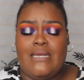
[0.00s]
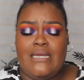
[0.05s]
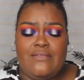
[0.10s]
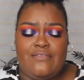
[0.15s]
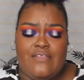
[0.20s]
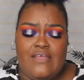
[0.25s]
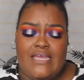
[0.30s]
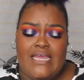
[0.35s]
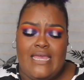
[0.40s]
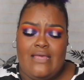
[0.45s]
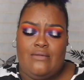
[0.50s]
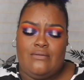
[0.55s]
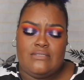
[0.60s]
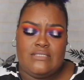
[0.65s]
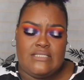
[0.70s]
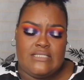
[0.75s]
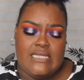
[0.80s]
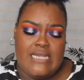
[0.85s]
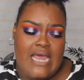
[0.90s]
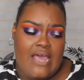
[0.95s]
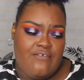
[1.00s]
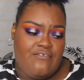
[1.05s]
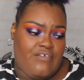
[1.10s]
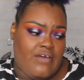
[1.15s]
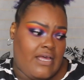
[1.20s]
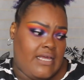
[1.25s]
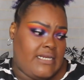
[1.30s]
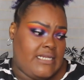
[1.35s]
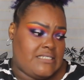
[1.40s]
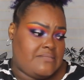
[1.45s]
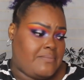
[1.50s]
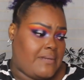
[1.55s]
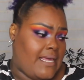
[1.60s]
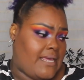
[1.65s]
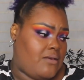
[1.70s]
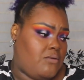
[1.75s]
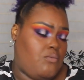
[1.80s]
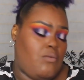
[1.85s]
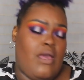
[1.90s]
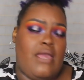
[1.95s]
anything else that I find as
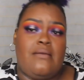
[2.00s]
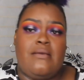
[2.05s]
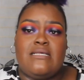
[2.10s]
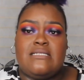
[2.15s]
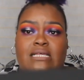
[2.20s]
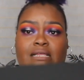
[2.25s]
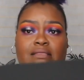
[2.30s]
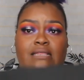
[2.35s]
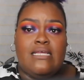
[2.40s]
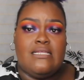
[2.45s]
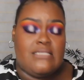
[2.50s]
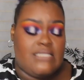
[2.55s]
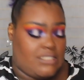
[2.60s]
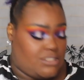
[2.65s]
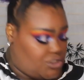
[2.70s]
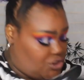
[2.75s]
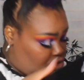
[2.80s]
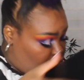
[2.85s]
black and white because I think these